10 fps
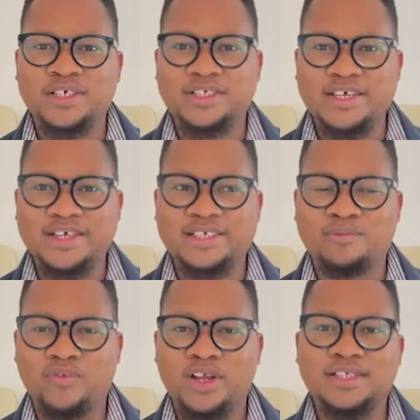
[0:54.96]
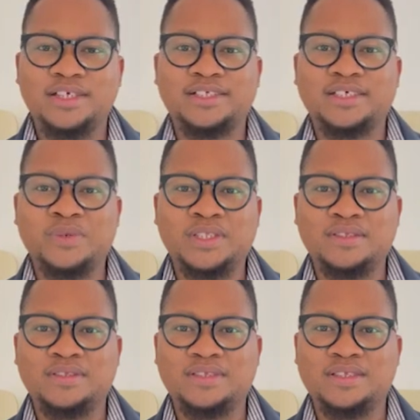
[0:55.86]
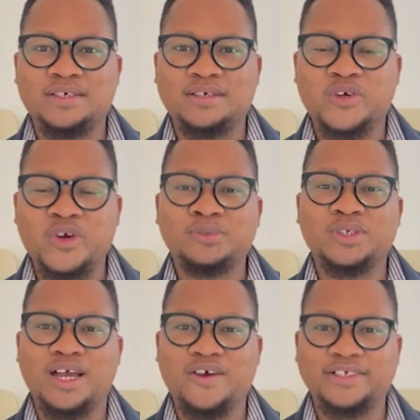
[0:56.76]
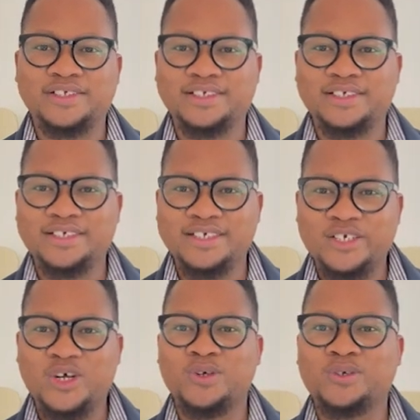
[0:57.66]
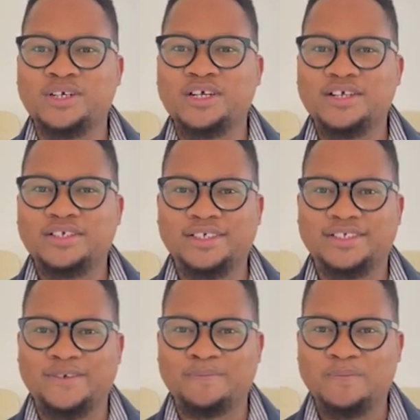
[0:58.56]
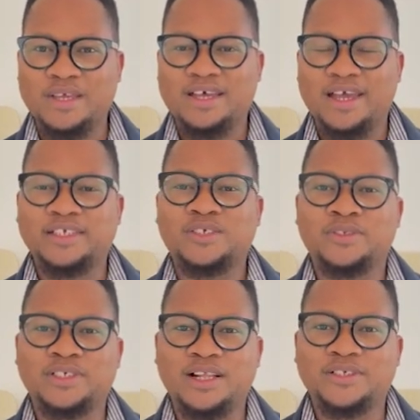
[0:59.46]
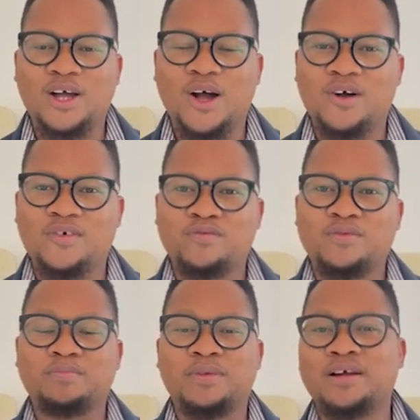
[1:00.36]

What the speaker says: We're seeing some volatility within the cryptocurrency ecosystem as a result of